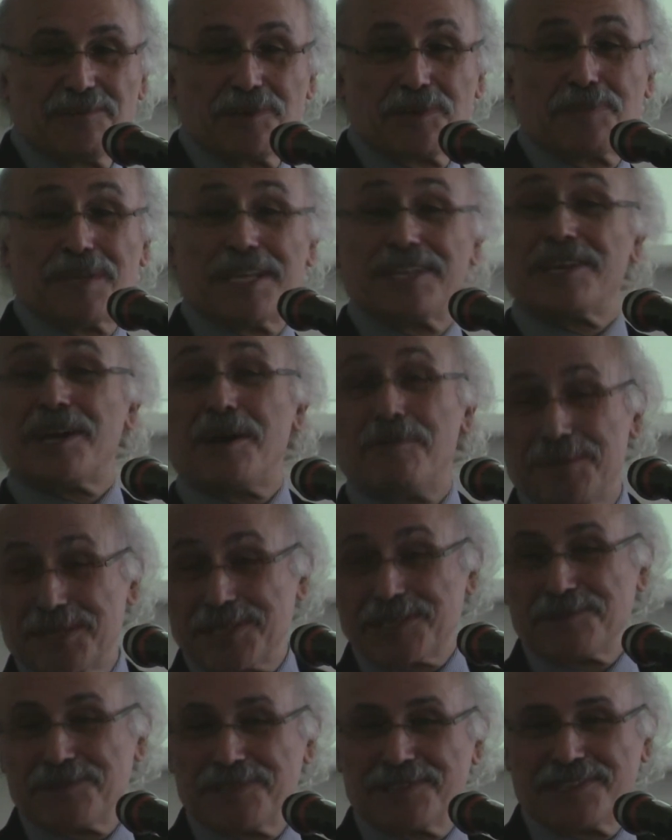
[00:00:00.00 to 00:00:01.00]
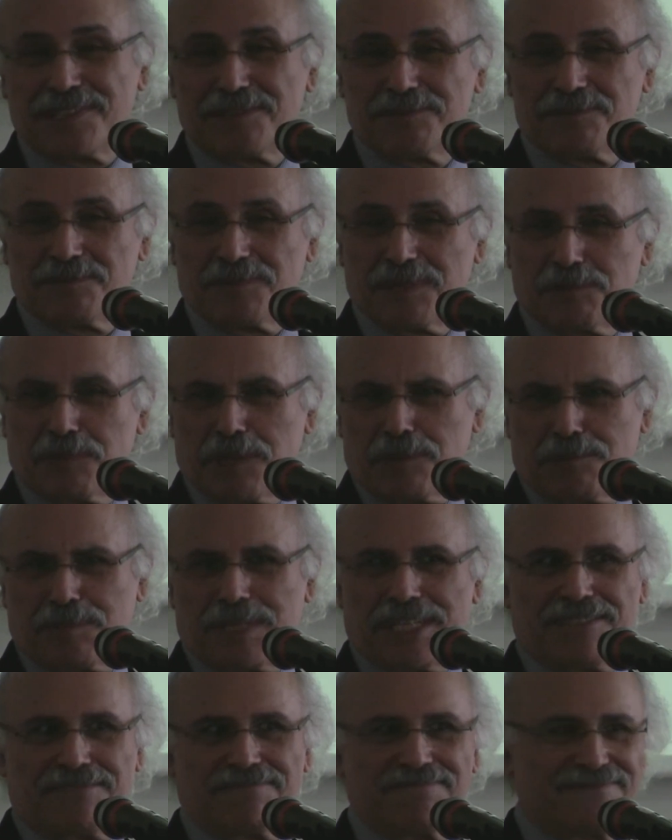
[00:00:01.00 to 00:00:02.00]
would be the opposite, wouldn't it? Well, we
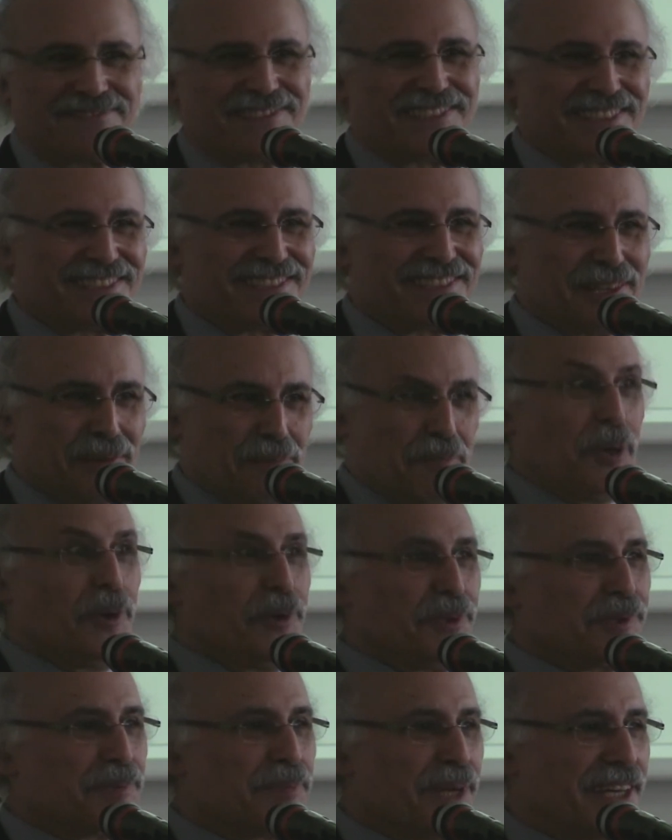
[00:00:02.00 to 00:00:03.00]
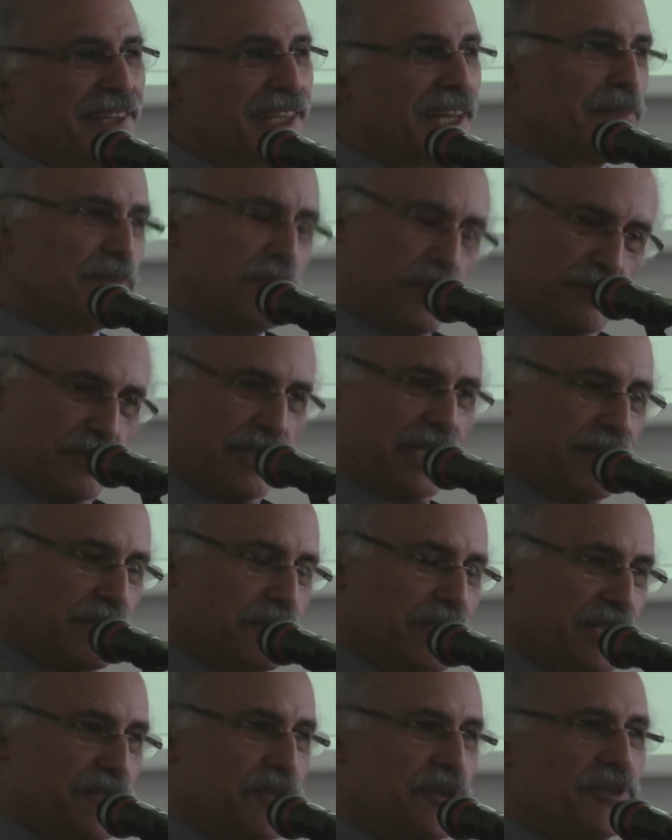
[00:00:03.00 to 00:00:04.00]
were appalled by that, but
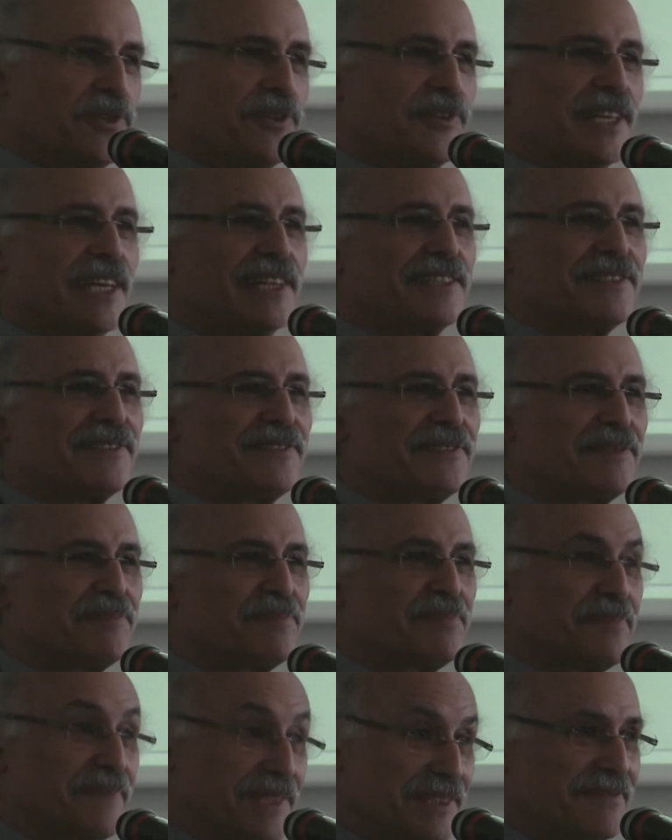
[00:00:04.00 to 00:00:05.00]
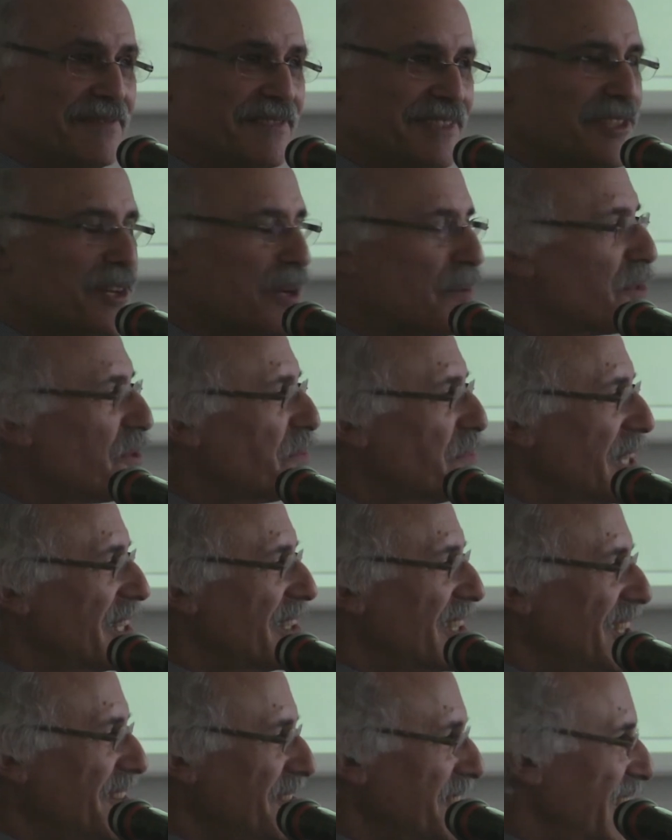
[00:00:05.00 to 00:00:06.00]
we do that in terms of
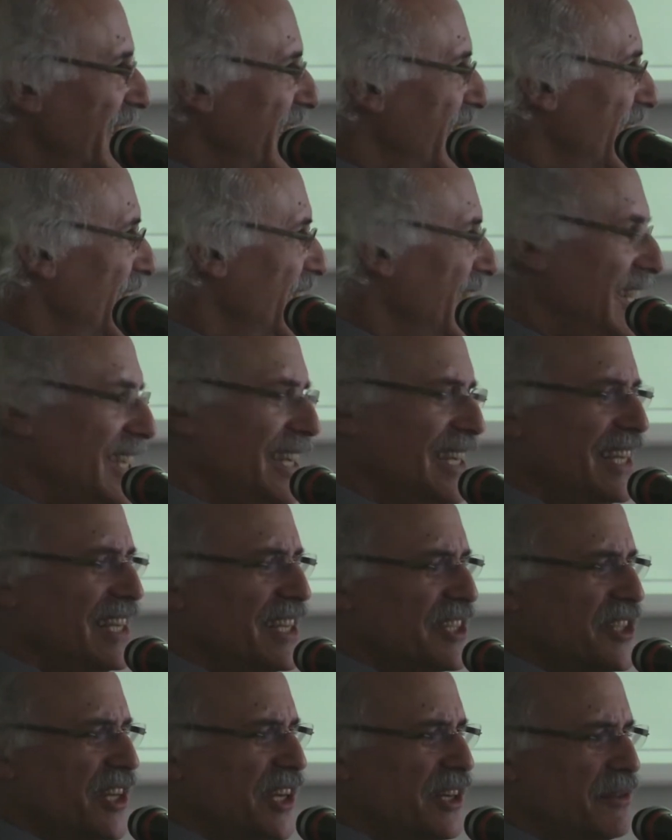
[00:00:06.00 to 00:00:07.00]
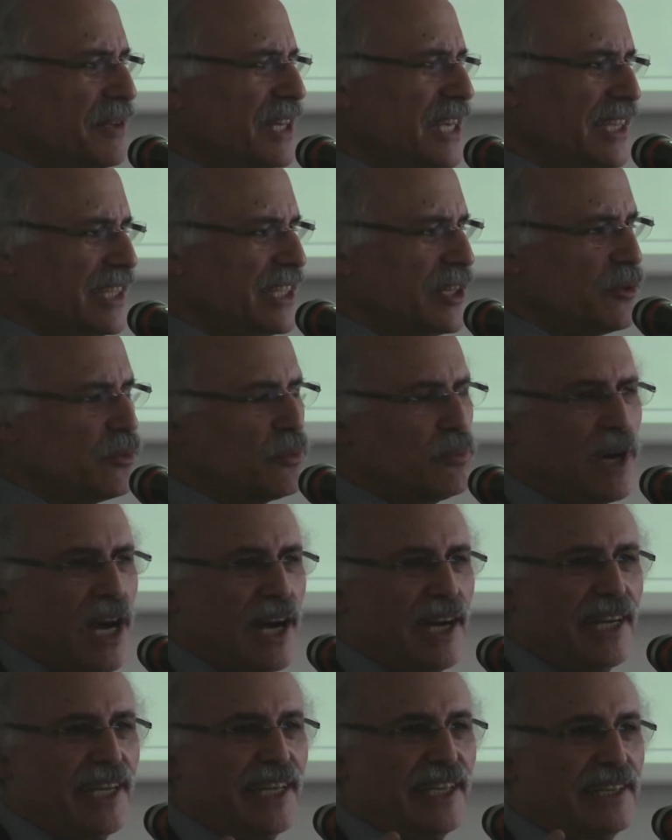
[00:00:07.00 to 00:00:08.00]
mental health law. So, you know,
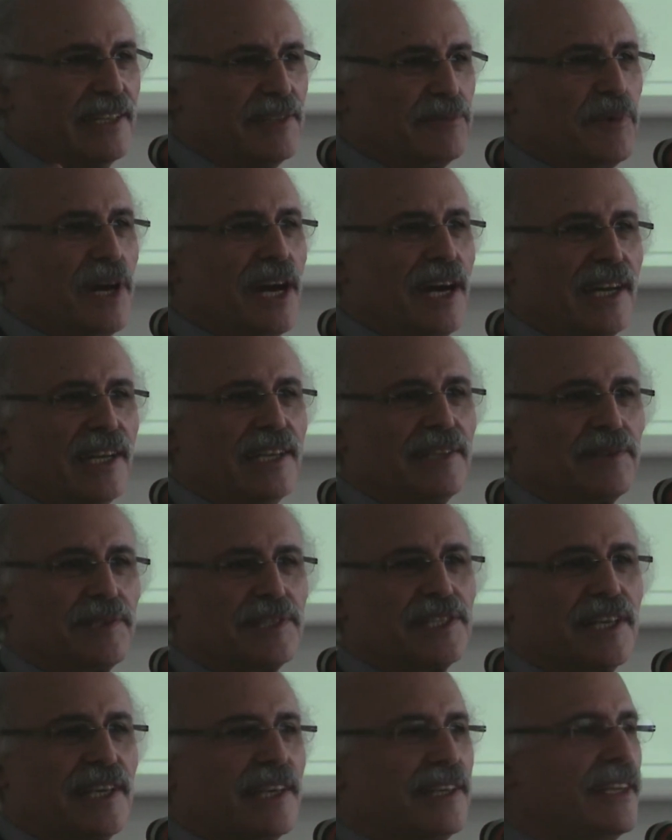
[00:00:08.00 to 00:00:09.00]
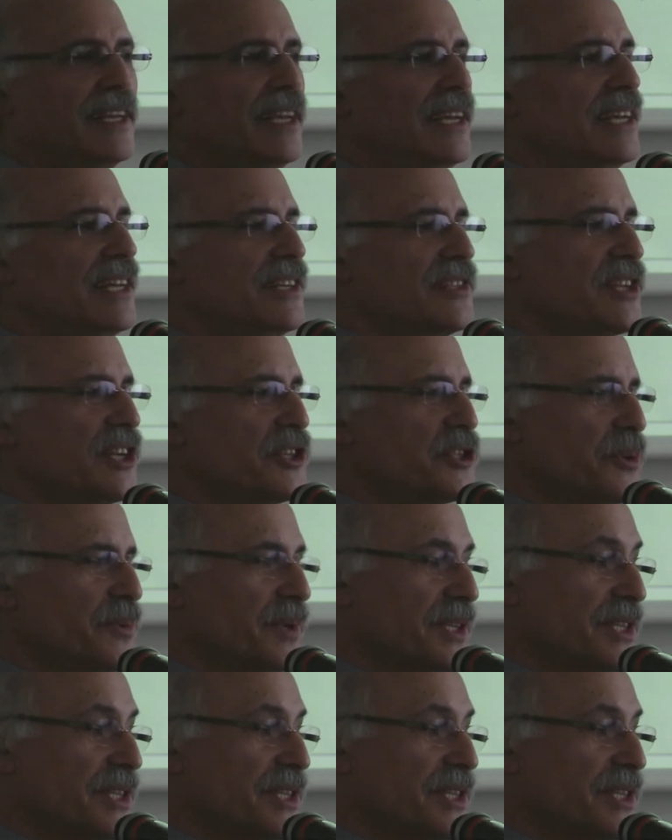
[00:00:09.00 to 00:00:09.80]
why was there such a